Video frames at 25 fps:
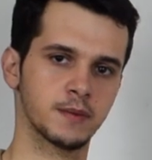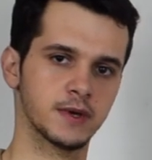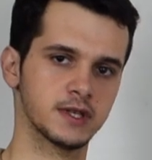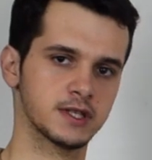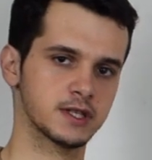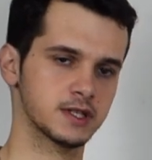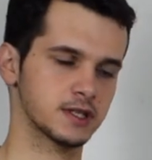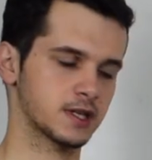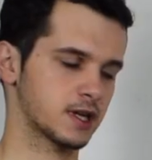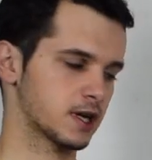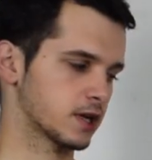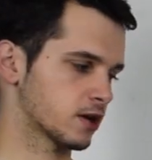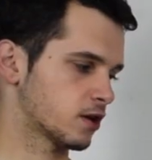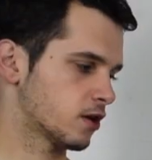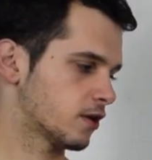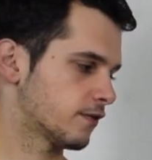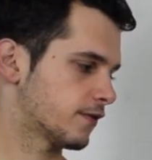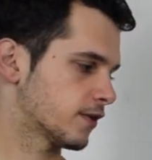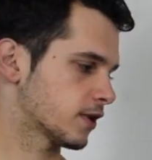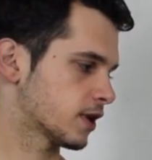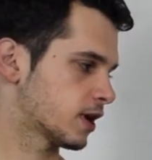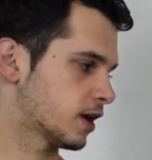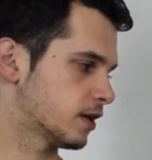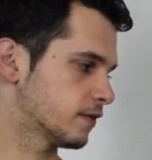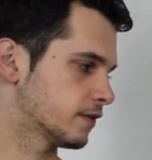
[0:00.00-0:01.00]
pieces that I got
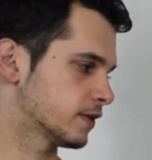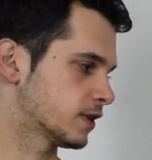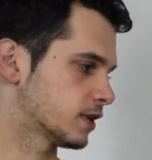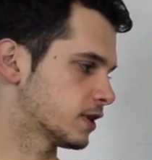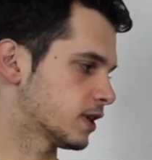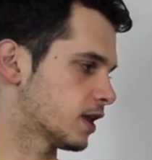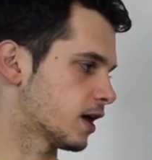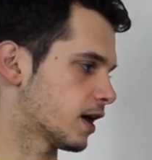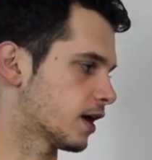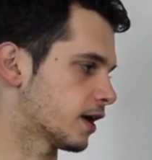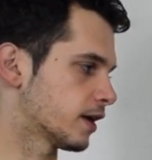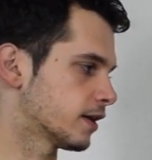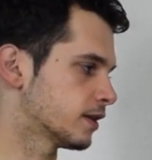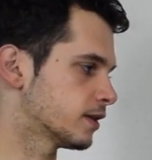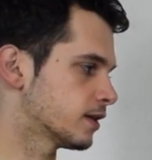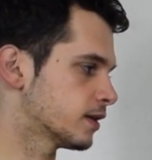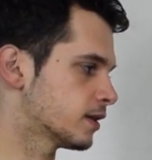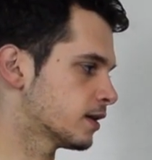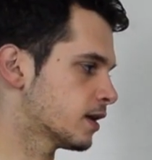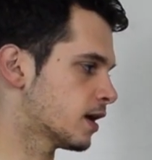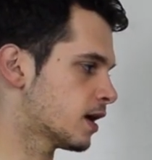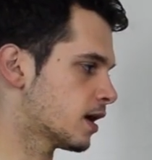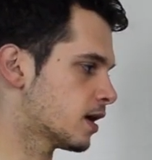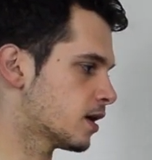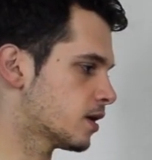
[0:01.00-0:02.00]
for Calvin Klein.
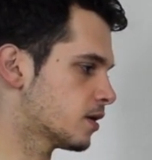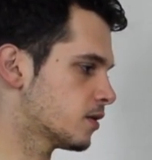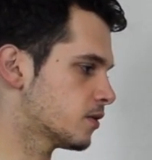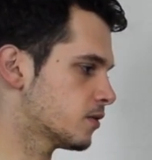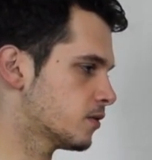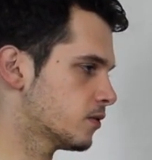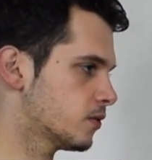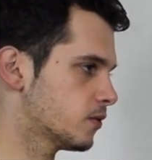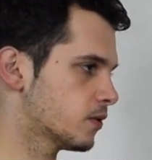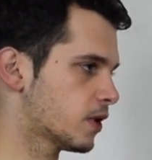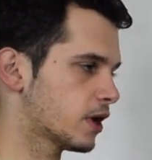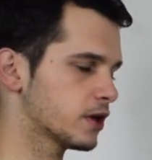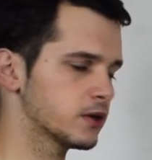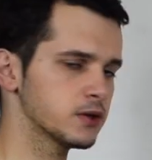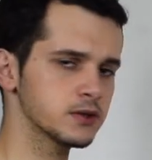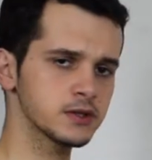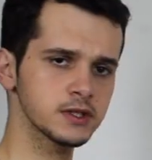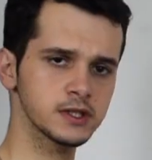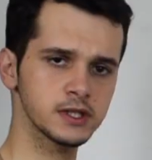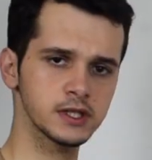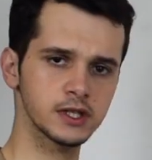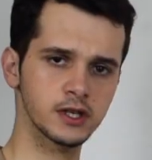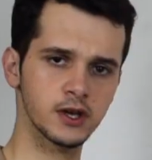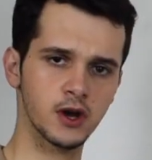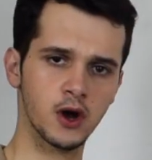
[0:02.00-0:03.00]
Now, I
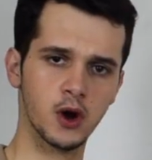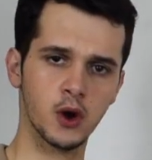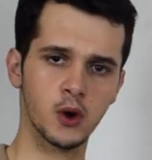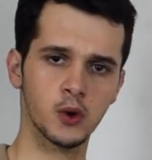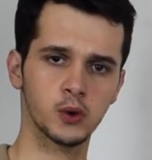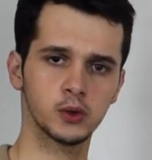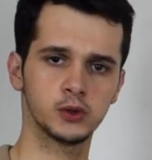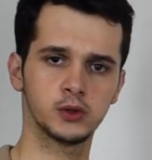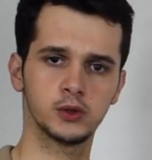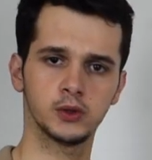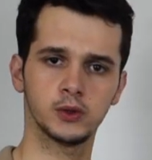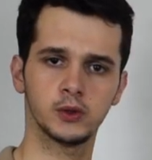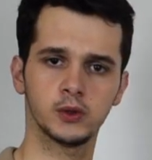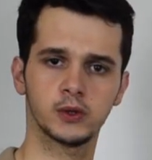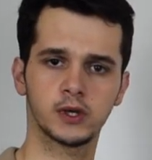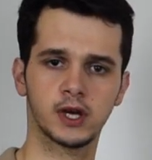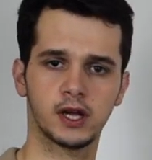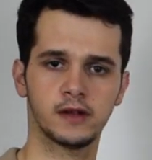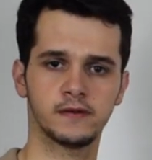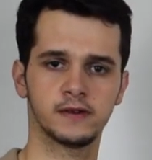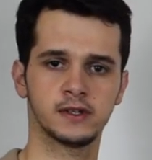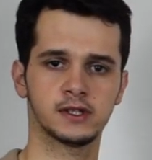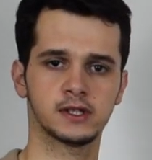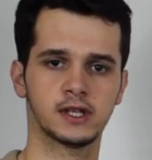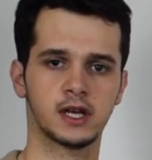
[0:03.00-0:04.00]
usually go to
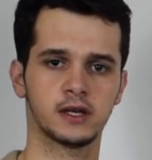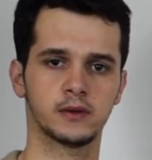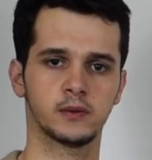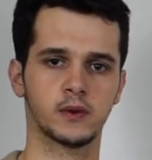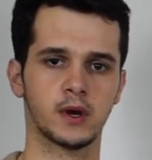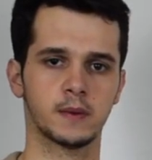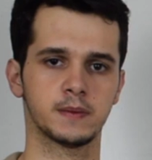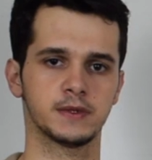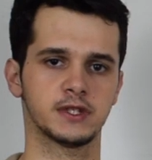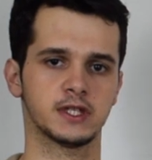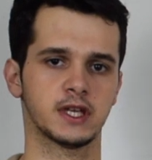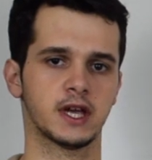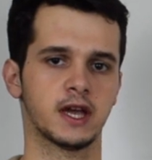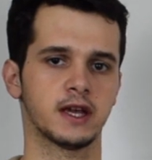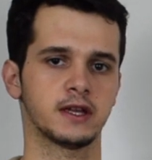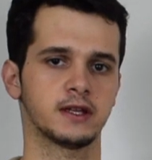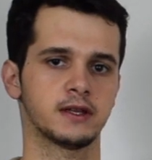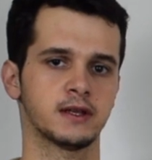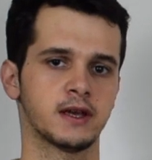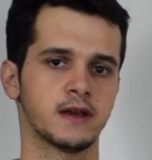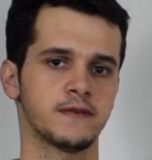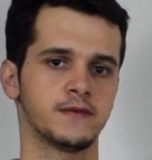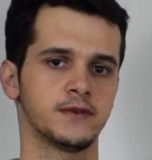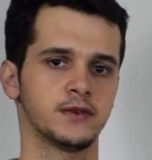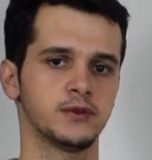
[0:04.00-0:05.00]
Calvin Klein
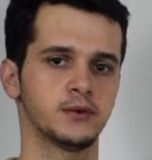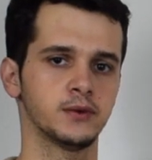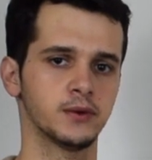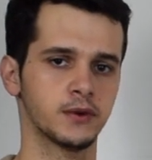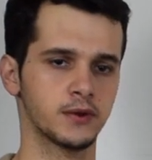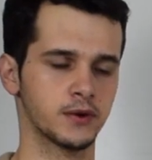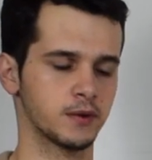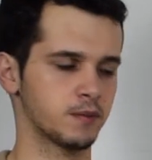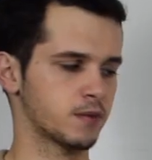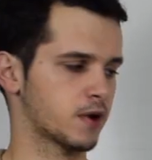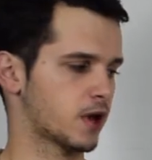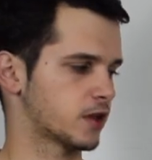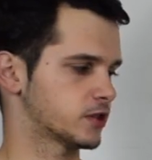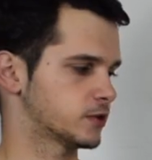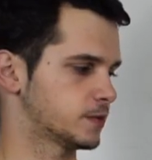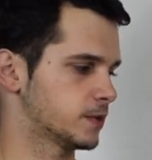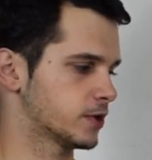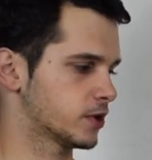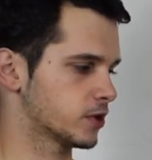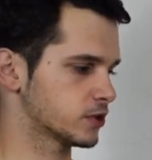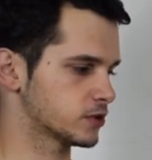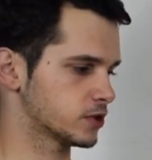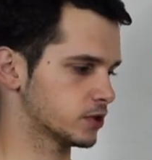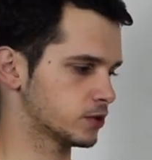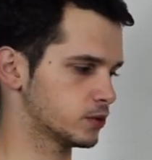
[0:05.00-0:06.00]
website every 2-3 months
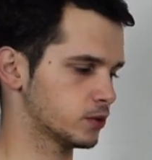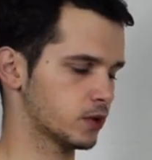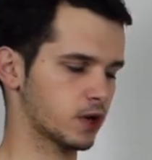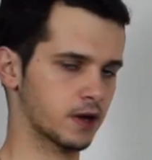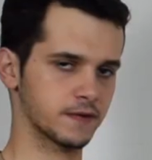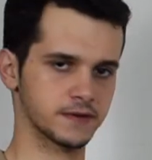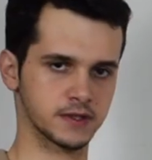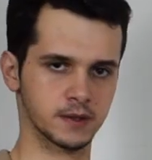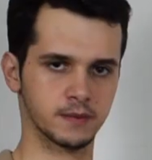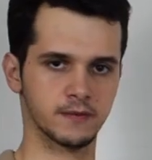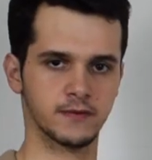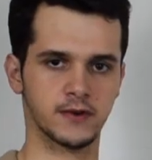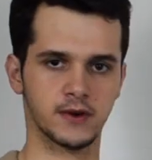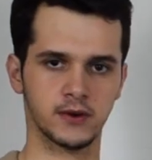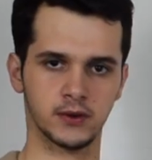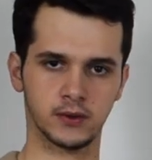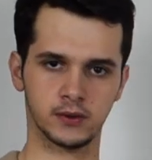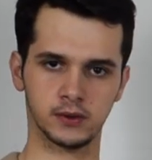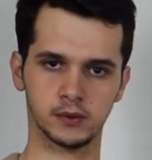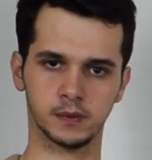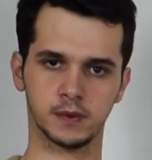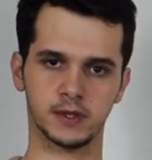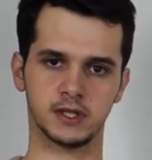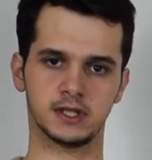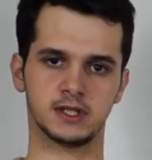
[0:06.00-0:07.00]
because they do have some very
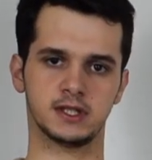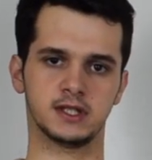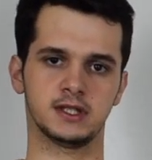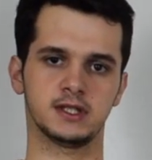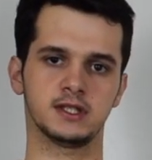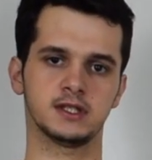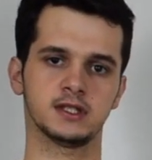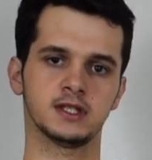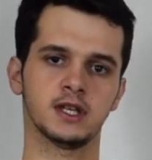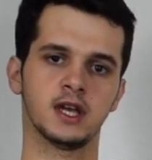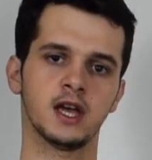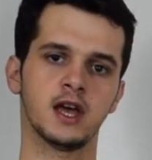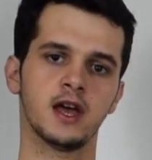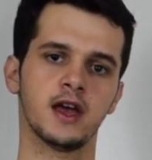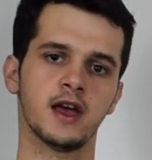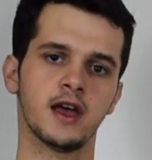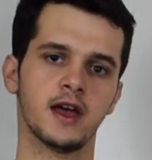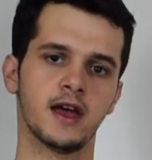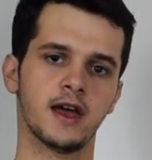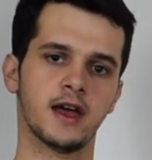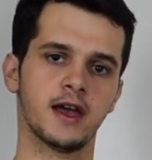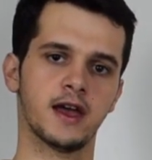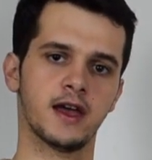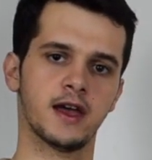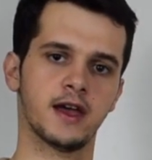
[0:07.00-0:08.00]
cool pieces
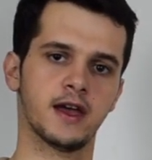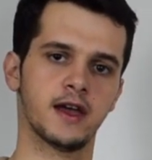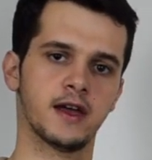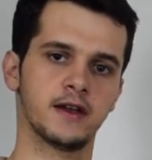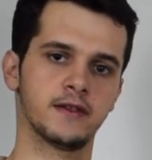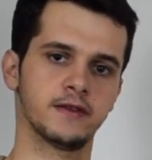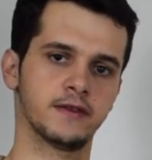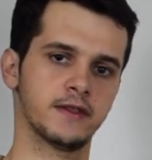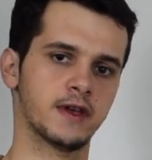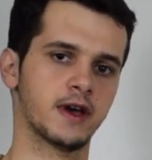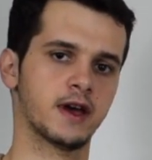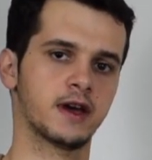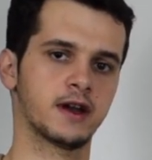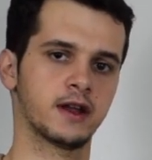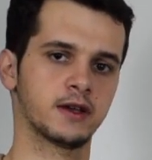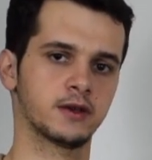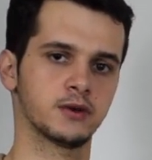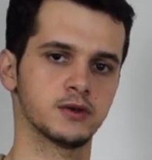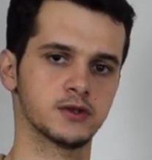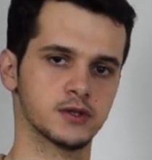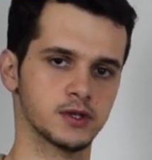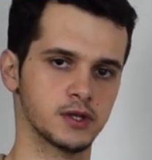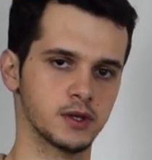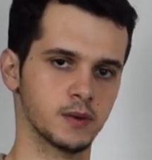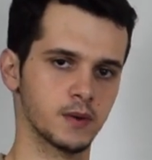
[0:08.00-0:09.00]
and that I
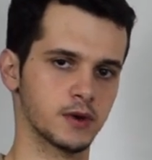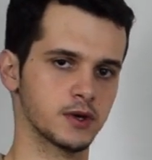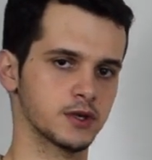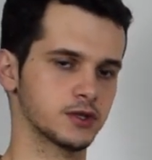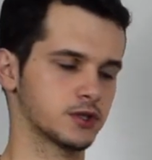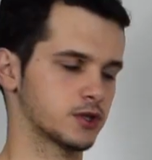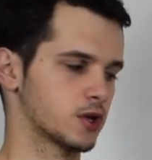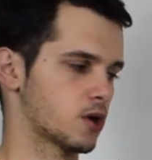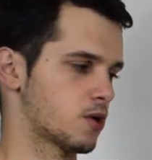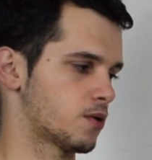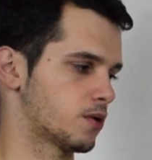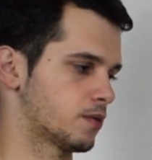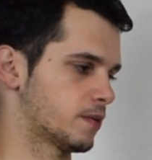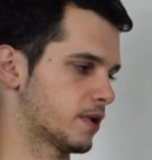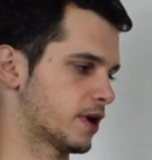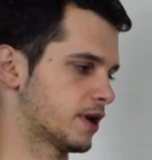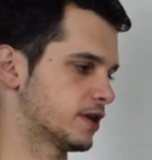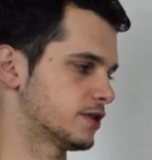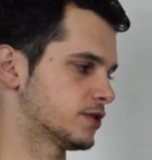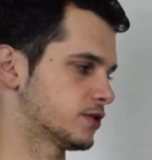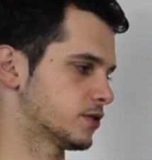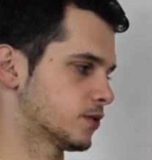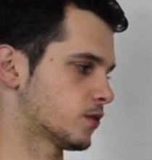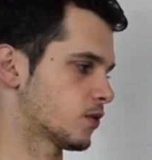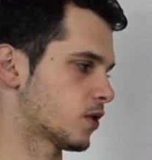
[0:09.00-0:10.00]
usually want to show on my
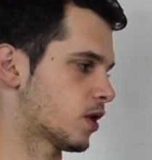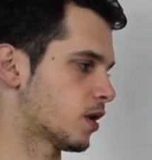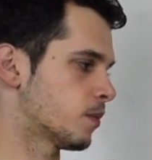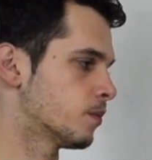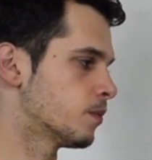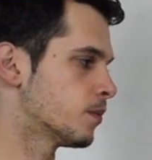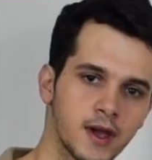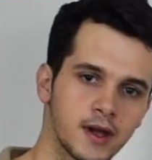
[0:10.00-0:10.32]
Instagram.